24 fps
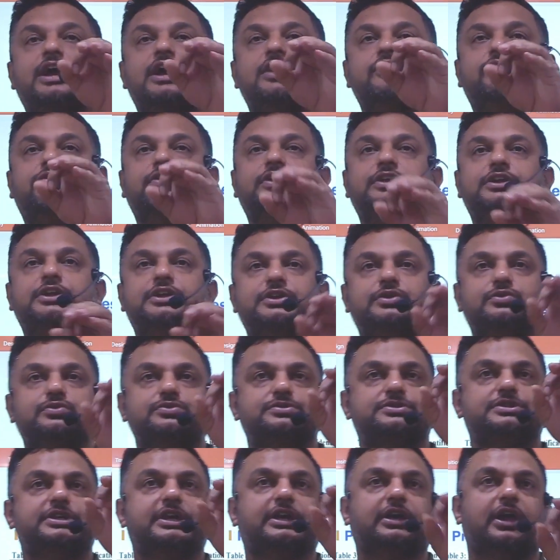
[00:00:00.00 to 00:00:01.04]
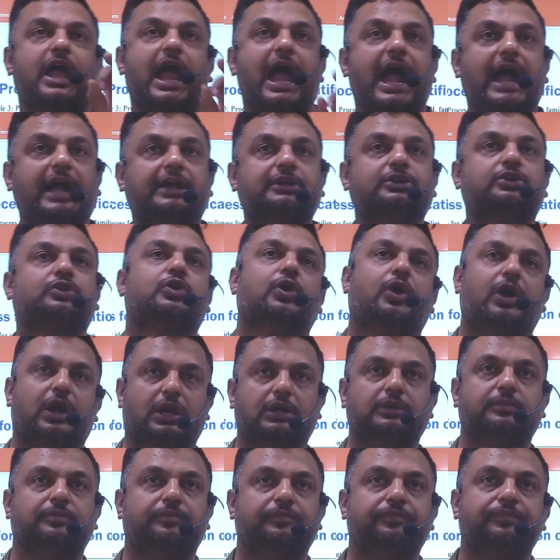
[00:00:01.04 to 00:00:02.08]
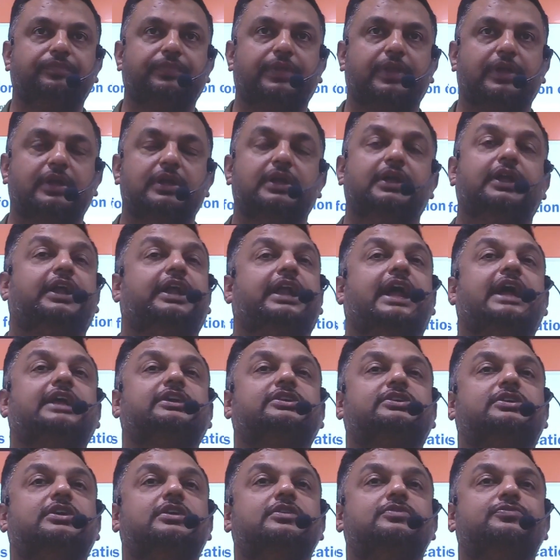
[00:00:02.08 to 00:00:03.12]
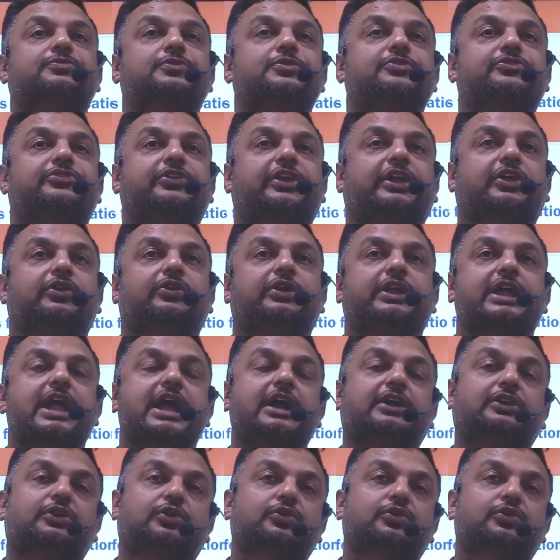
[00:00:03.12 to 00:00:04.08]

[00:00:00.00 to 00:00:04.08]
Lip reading: has introduced an act called National Food Security Act